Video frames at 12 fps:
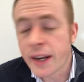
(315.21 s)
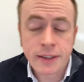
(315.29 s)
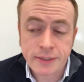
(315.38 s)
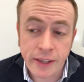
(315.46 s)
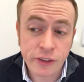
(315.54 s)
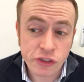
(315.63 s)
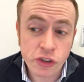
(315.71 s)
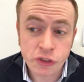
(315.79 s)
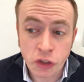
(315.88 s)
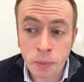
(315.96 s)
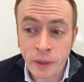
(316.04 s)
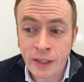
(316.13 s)
like I say, it does
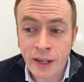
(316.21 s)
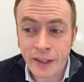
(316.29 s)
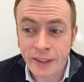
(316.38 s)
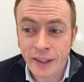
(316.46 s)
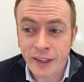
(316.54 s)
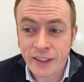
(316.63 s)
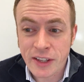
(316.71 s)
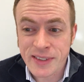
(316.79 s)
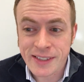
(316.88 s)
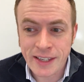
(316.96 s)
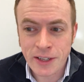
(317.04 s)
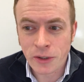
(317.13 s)
also mean like
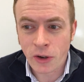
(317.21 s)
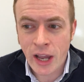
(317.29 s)
conceal